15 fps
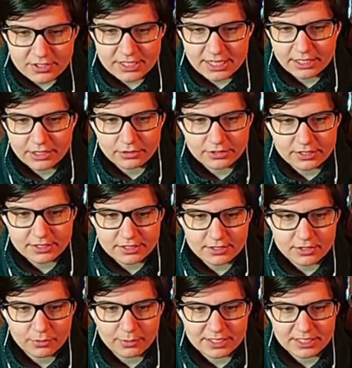noticing
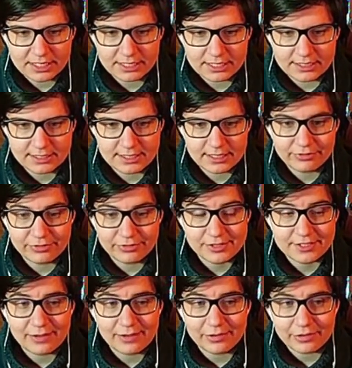so much that I didn't see the first
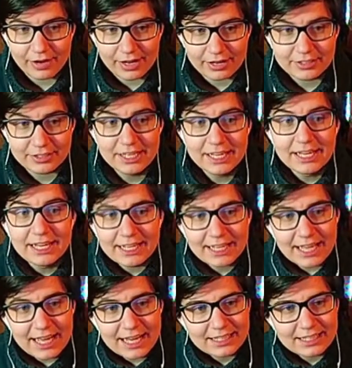time around.
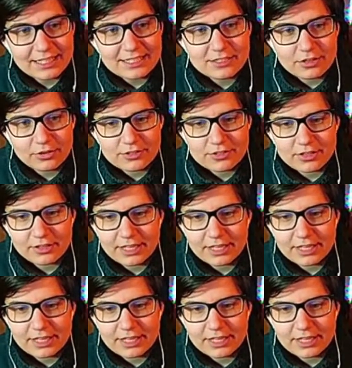Yeah, that's also a thing.